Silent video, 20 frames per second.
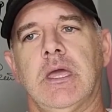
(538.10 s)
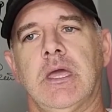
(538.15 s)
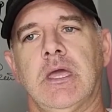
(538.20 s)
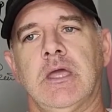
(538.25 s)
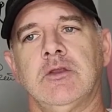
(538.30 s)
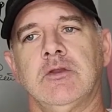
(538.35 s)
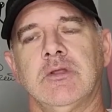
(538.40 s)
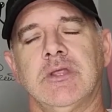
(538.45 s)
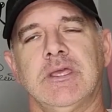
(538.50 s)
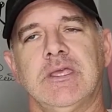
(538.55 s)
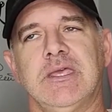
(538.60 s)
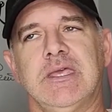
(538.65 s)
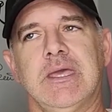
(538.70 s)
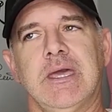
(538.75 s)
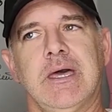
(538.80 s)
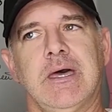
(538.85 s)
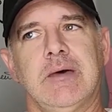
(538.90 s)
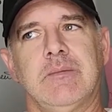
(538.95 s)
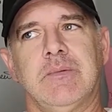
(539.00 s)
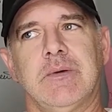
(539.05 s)
And you're like,
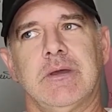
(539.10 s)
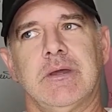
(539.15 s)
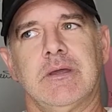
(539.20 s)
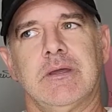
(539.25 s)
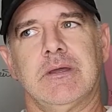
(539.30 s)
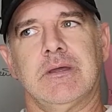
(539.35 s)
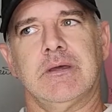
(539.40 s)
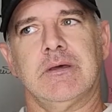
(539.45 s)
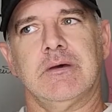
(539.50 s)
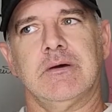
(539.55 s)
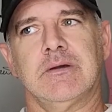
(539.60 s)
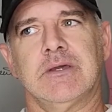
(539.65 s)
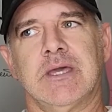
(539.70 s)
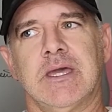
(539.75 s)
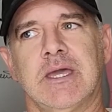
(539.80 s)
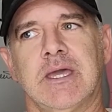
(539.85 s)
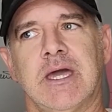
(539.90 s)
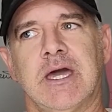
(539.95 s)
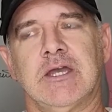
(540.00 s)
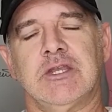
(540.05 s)
yeah, but
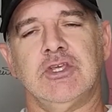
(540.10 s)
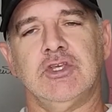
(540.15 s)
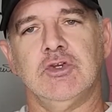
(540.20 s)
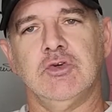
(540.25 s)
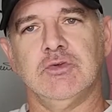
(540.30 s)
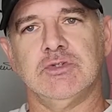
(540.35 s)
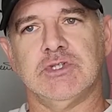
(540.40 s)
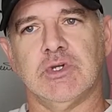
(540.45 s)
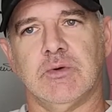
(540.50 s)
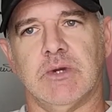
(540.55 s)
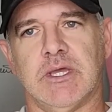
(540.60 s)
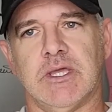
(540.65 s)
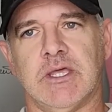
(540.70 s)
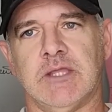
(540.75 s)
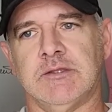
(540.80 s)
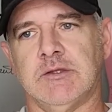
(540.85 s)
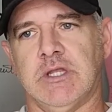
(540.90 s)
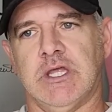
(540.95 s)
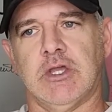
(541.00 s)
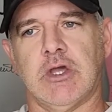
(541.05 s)
okay, how do you do it?
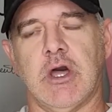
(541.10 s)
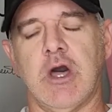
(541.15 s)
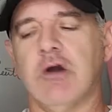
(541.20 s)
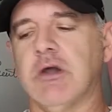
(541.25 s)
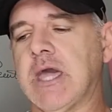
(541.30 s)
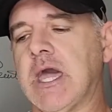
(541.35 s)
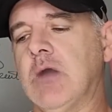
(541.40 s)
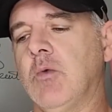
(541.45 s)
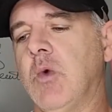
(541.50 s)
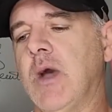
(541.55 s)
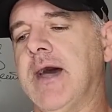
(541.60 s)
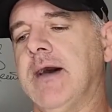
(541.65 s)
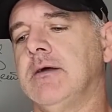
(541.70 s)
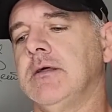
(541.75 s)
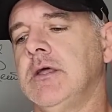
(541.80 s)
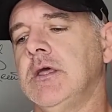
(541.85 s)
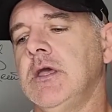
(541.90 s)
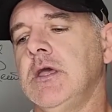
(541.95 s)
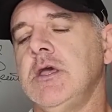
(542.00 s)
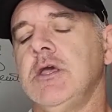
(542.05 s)
And they're like, okay,
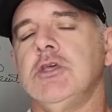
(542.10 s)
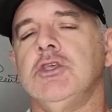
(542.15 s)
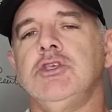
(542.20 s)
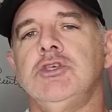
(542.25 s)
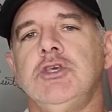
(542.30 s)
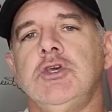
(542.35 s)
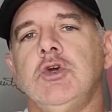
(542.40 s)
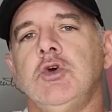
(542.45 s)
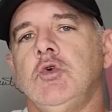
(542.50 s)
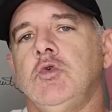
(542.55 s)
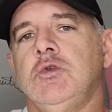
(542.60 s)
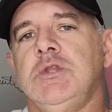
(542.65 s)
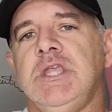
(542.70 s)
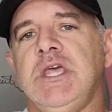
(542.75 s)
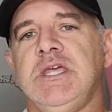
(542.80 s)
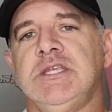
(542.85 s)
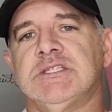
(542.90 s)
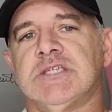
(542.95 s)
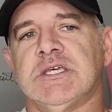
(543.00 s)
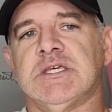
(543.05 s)
well, you
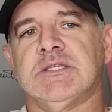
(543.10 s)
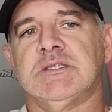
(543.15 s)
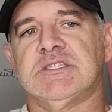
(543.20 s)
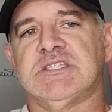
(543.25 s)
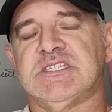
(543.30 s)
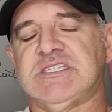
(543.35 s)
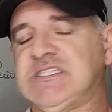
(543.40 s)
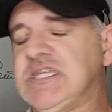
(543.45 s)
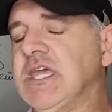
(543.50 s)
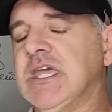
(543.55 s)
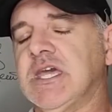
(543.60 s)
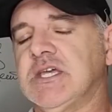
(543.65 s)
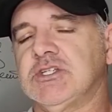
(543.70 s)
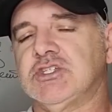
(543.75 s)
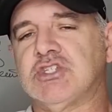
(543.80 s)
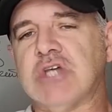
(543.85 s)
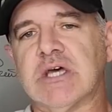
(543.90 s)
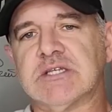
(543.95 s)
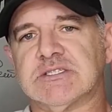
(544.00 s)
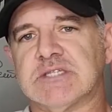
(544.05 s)
need to sing it
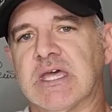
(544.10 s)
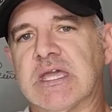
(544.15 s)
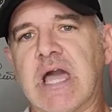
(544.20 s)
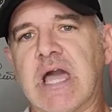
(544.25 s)
just like